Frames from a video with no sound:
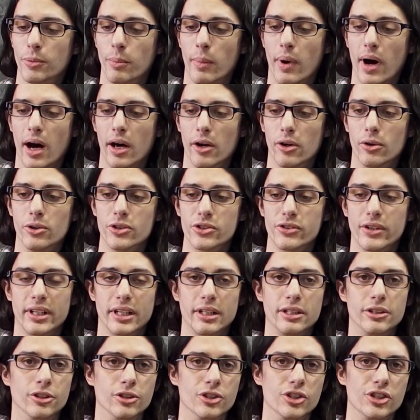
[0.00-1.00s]
your models
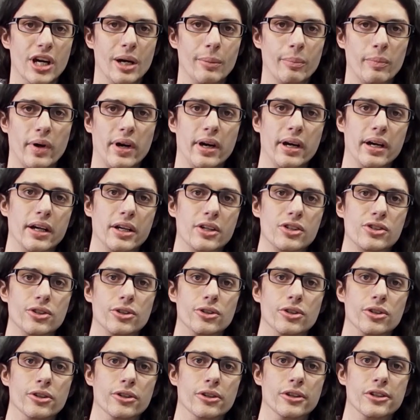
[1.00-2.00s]
like your jet bikes
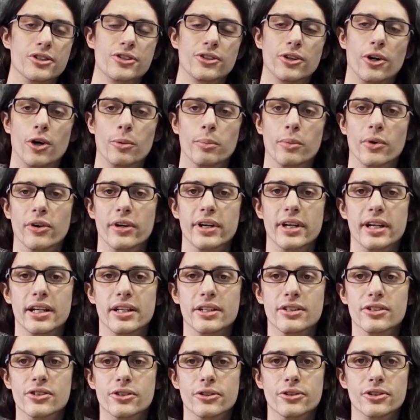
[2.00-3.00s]
or your assault
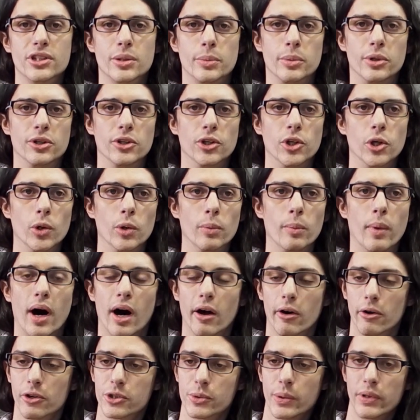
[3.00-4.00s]
marines or some of your newer
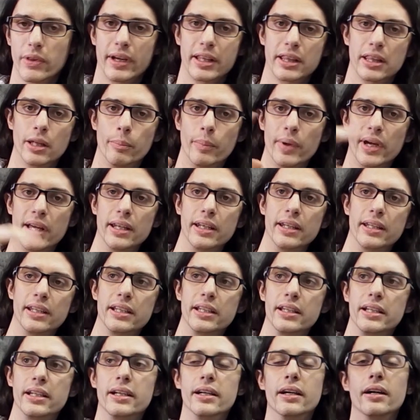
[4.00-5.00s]
models with like the
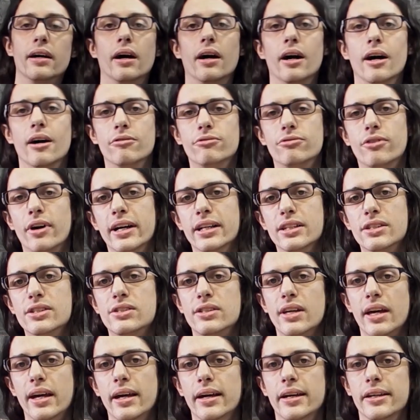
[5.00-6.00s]
bendy flight
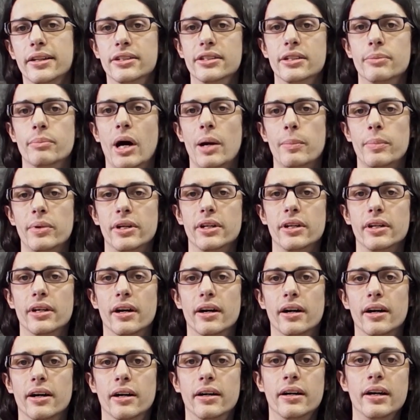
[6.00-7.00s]
stand, it might be
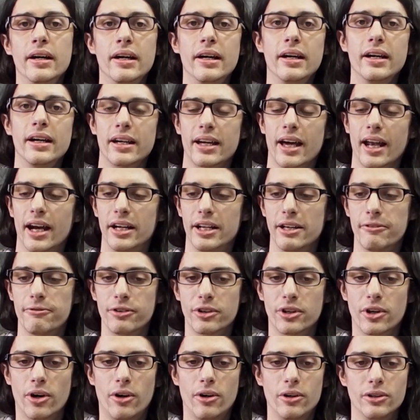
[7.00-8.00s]
kind of
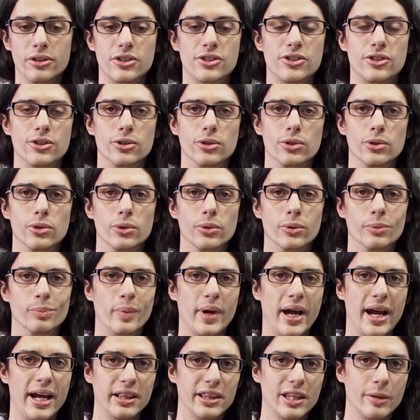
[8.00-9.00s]
difficult to
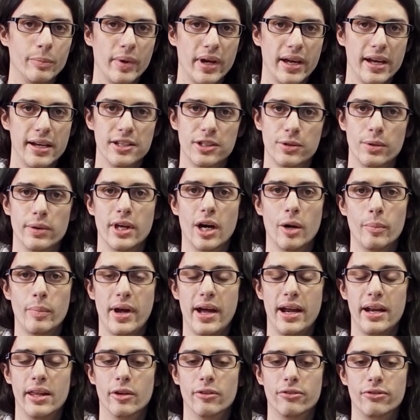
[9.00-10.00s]
paint the base without
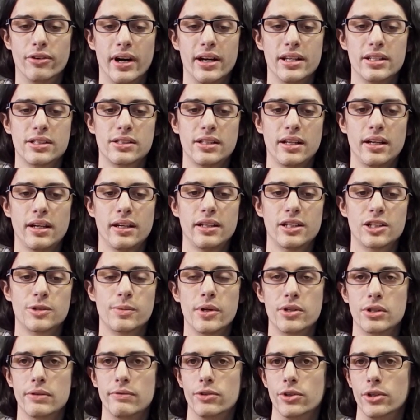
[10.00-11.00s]
painting the flight stand,
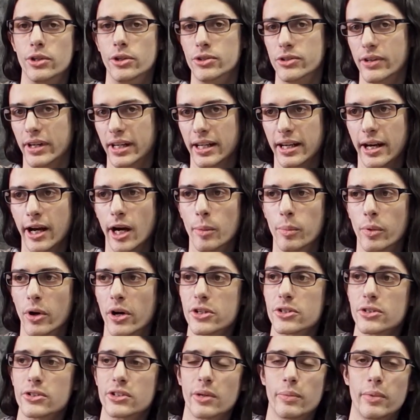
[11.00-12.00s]
especially if you're using like an
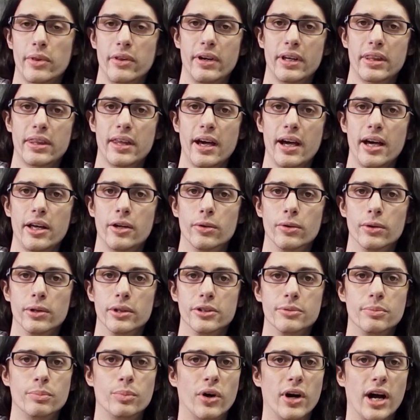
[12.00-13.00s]
airbrush or something like that,
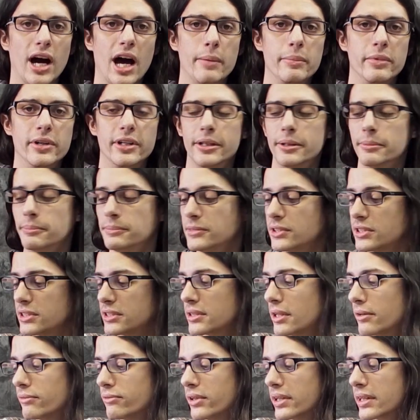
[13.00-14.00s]
or priming,
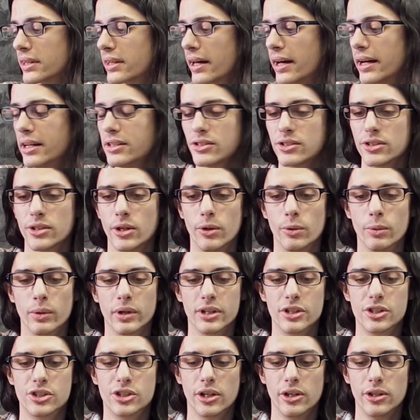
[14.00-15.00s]
stuff like that. So we're
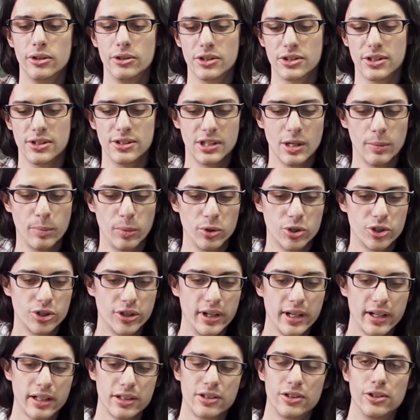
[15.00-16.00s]
going to show you just a simple
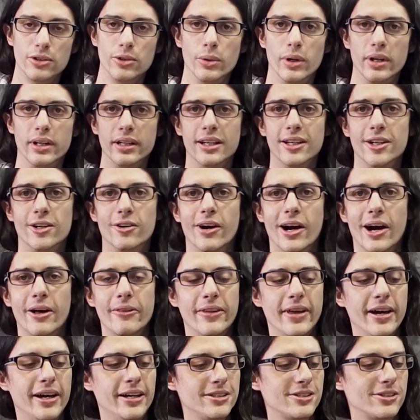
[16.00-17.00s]
trick to get
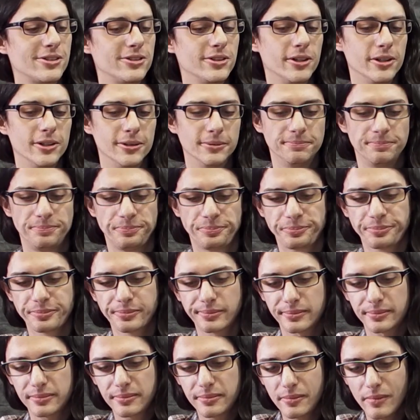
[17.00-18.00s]
around that. So
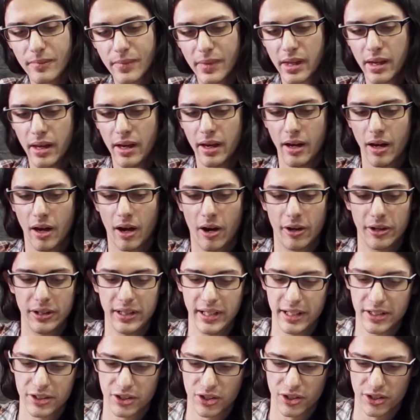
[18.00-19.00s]
all you
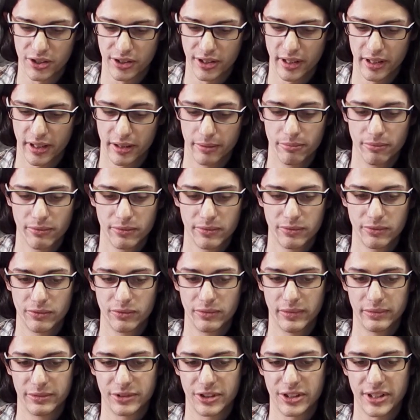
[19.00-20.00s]
need is just a
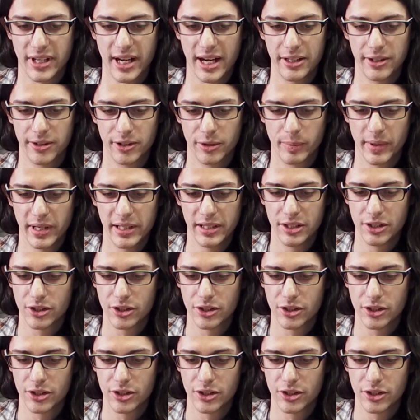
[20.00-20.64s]
standard